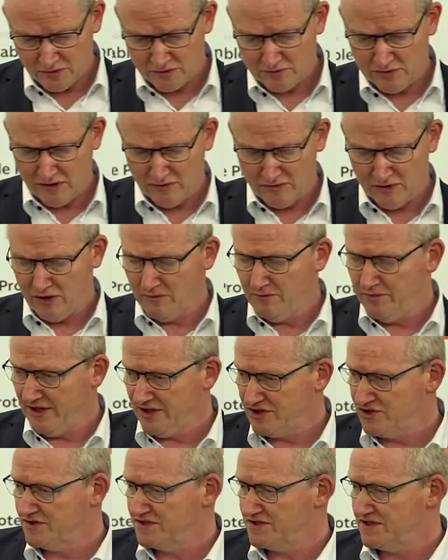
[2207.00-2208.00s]

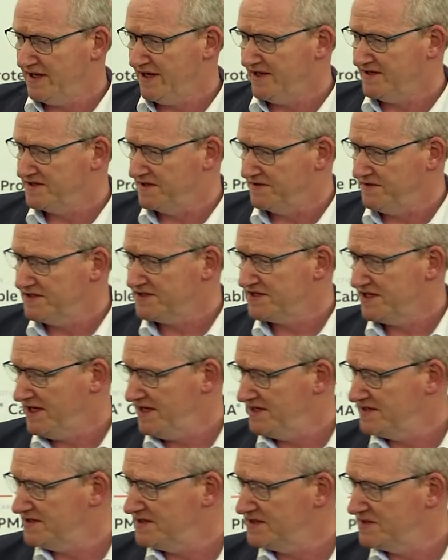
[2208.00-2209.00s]
compression strength, in this
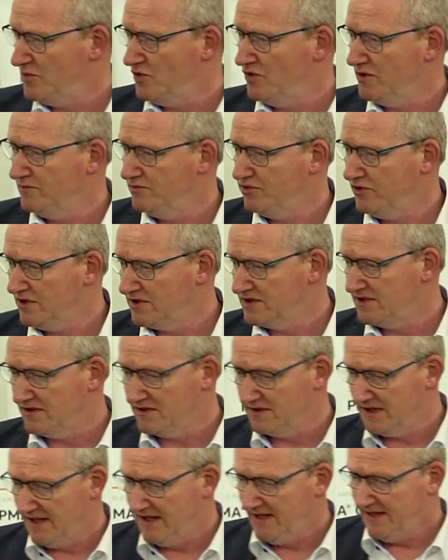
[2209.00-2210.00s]
case it's more
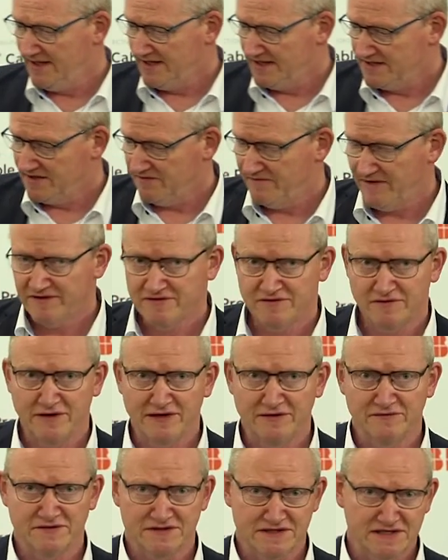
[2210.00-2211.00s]
important the
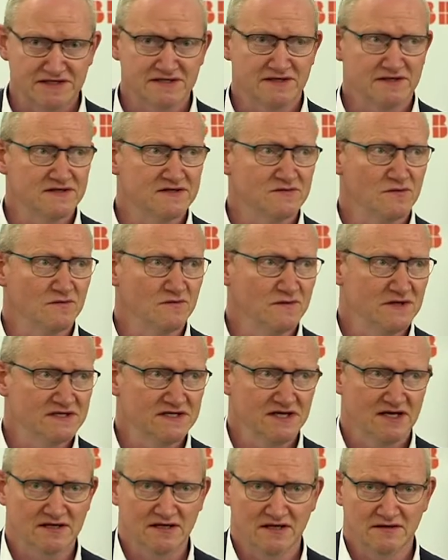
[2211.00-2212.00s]
weathering resistance, what we
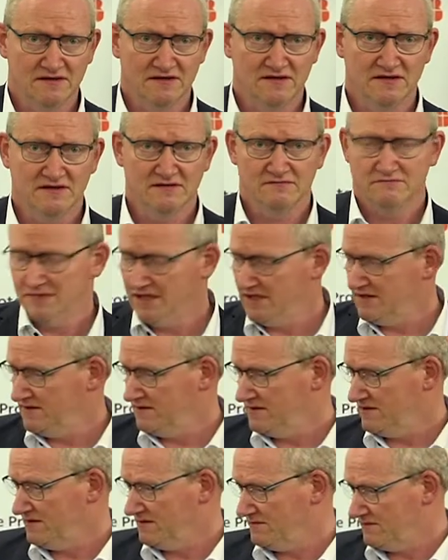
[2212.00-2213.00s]
said, and
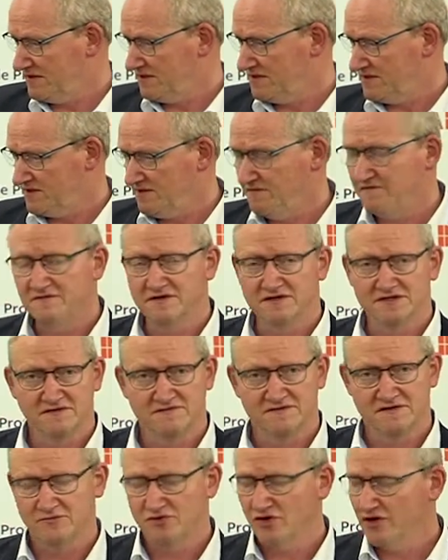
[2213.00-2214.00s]
the stiffness
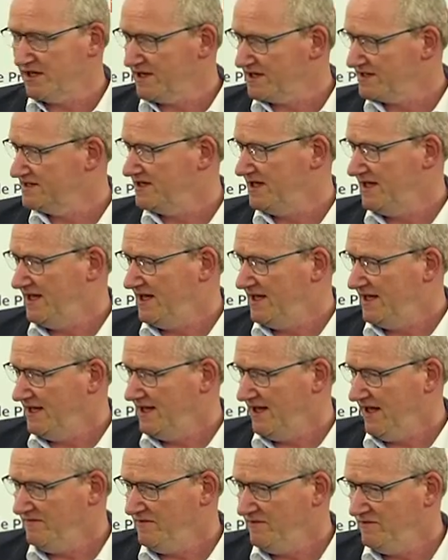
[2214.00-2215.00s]
of the products.
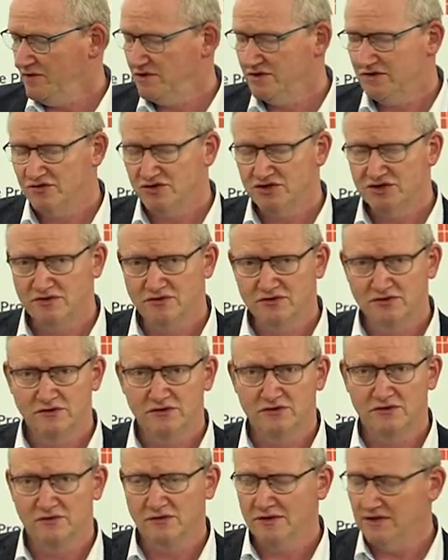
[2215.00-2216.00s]
And we want to show
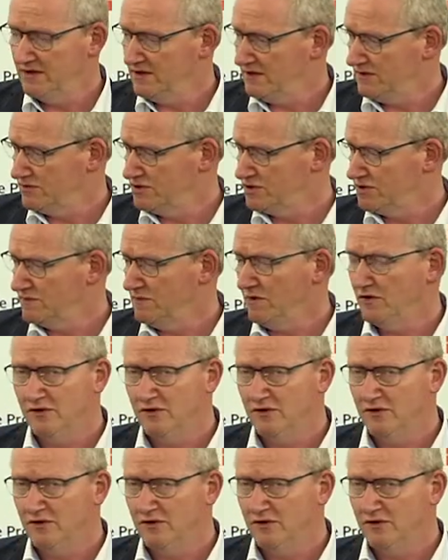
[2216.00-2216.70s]
now a small